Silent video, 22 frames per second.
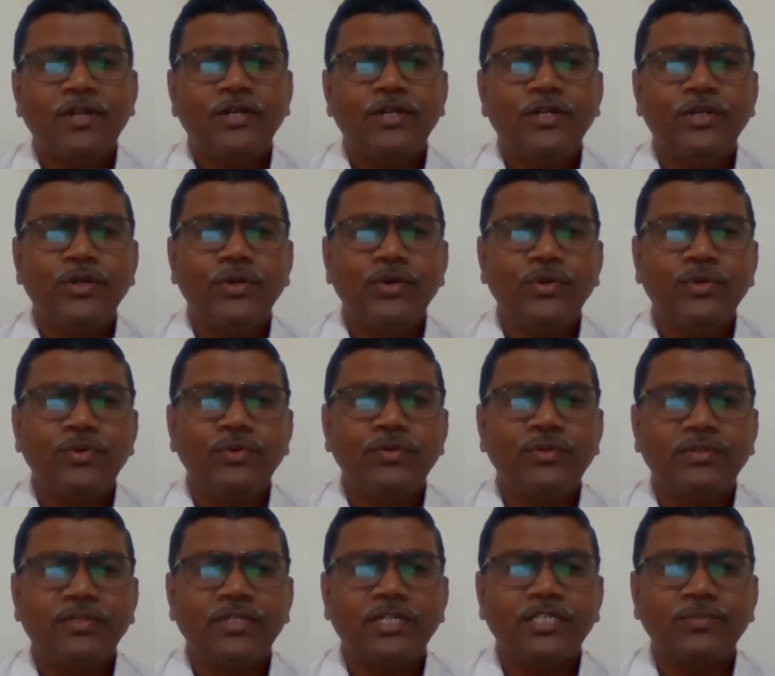Due
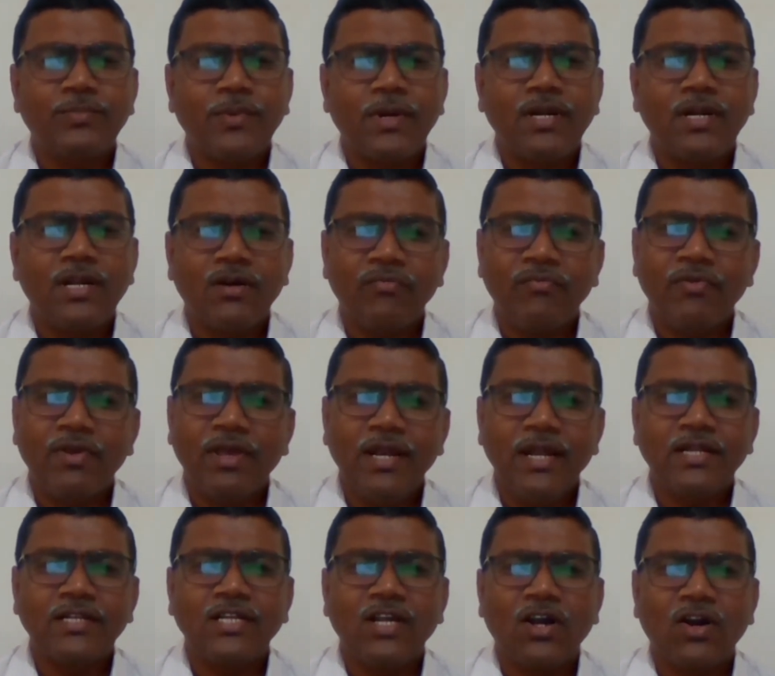to the spread of
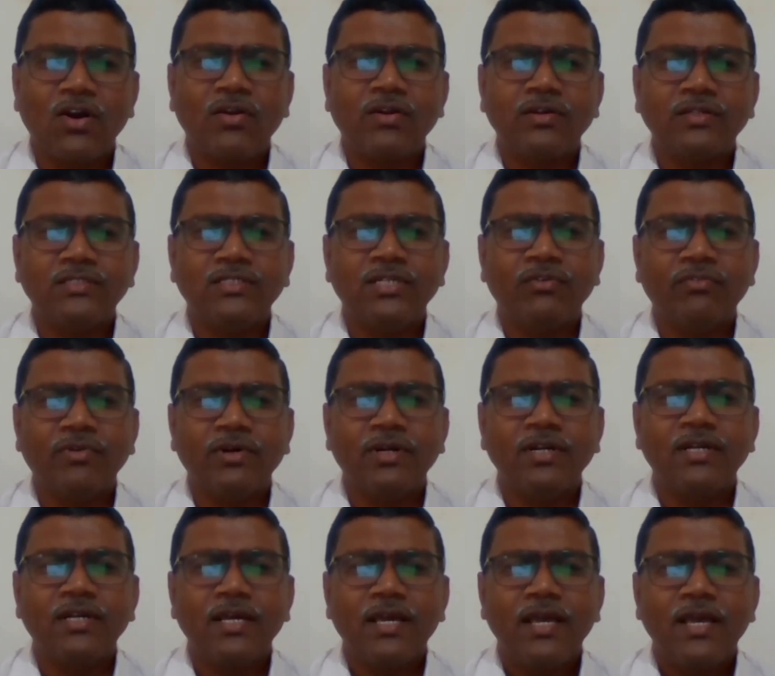English across the
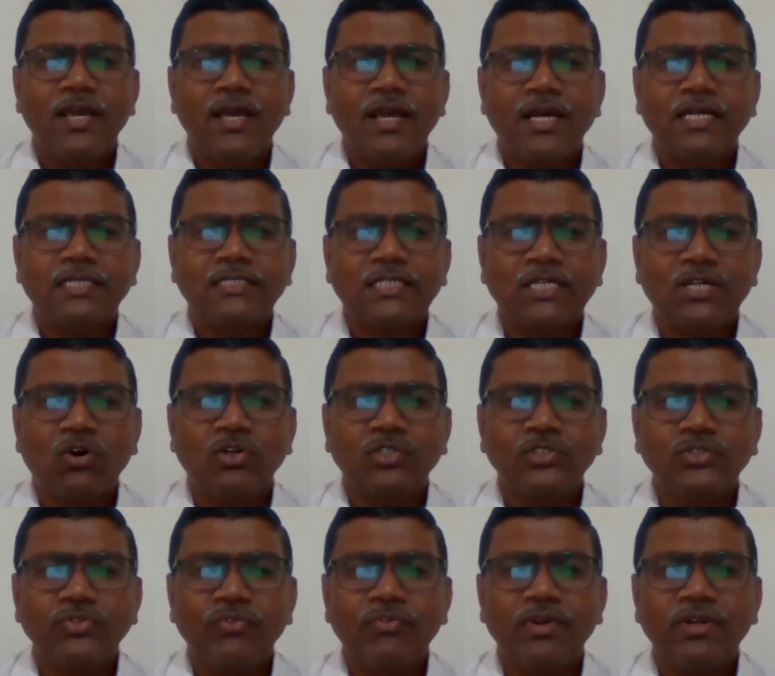world, as a
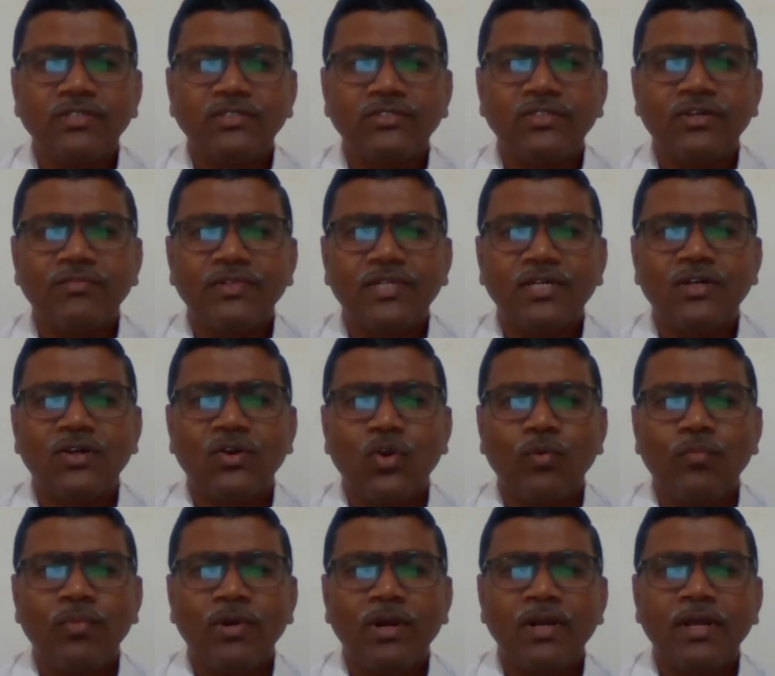consequence of the
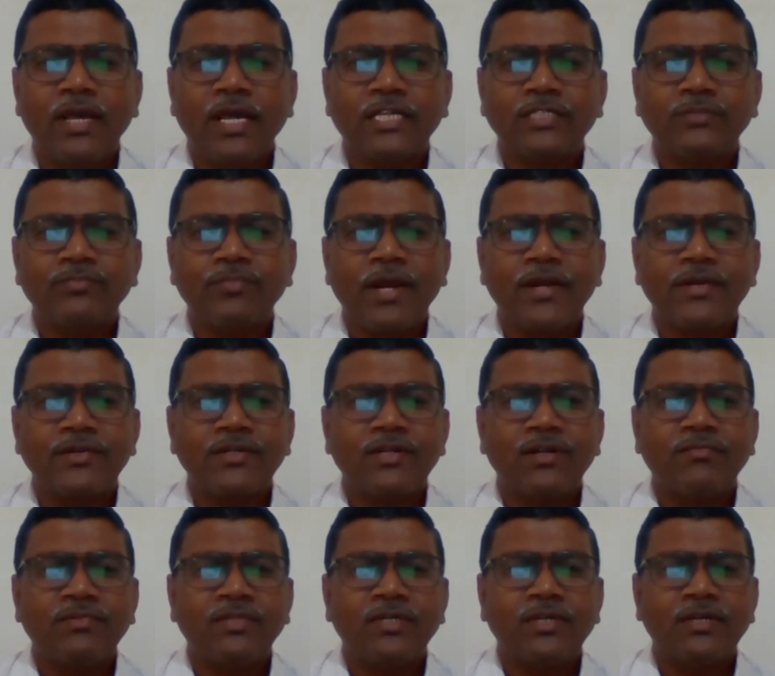global
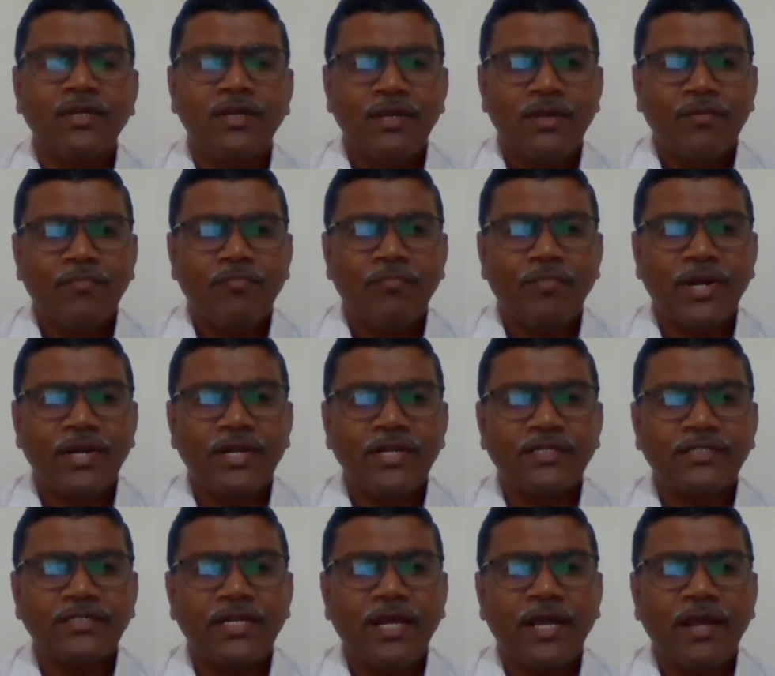expansion of the
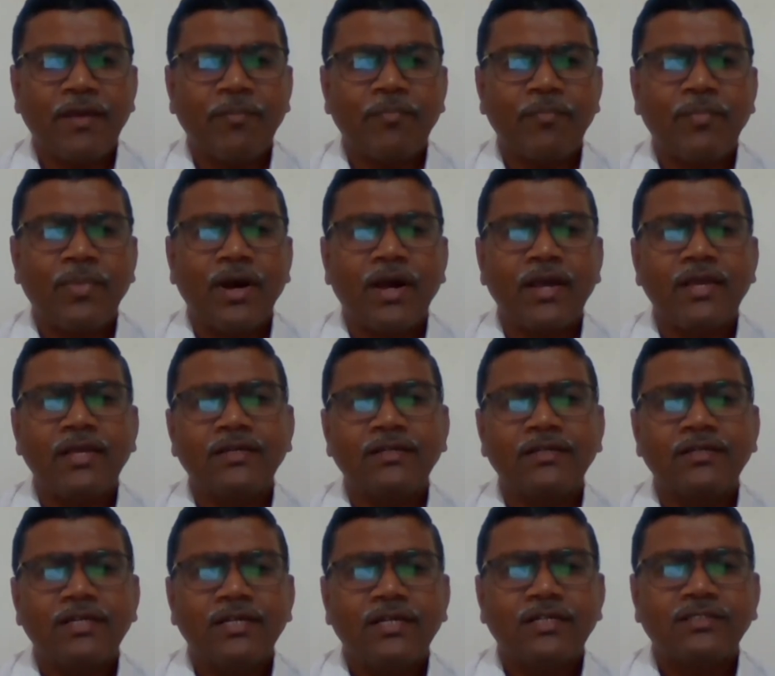British
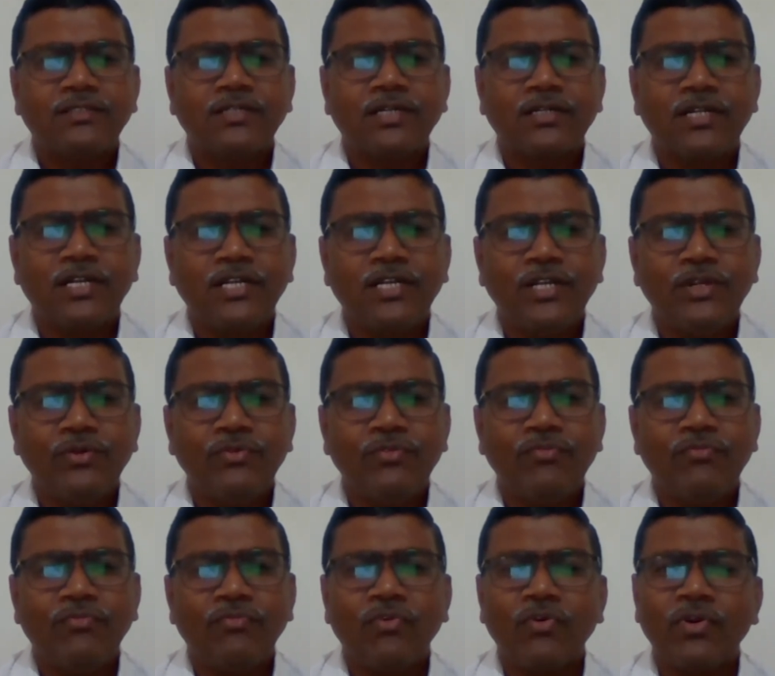Empire, certain
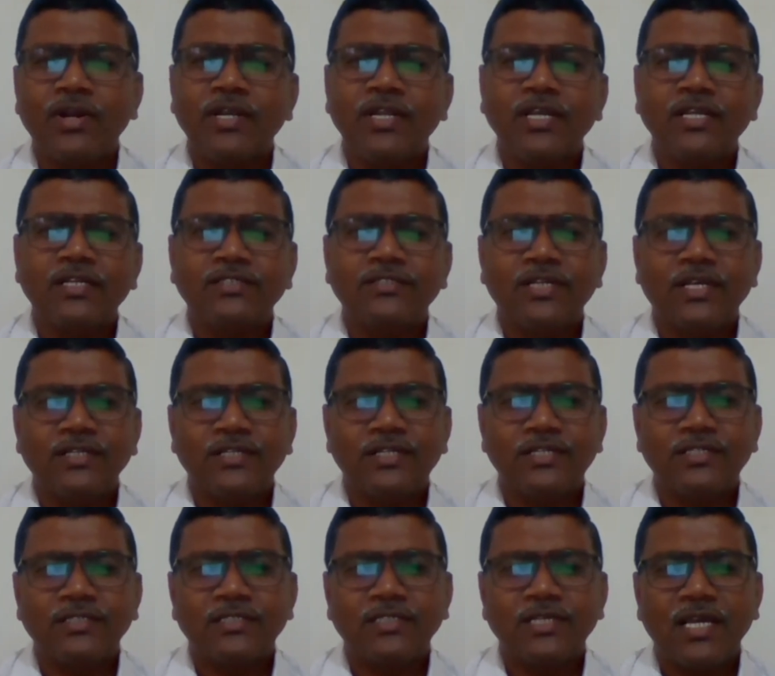new phonetic
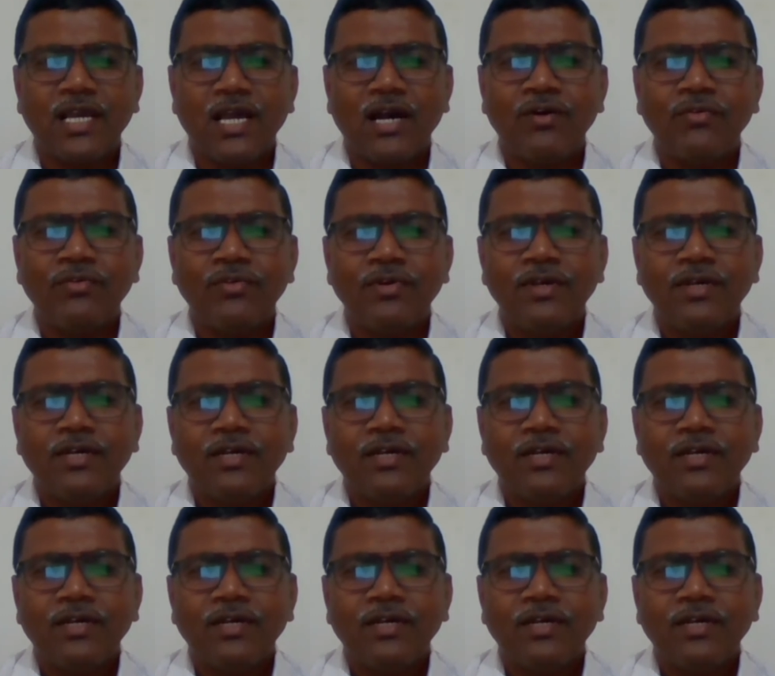changes have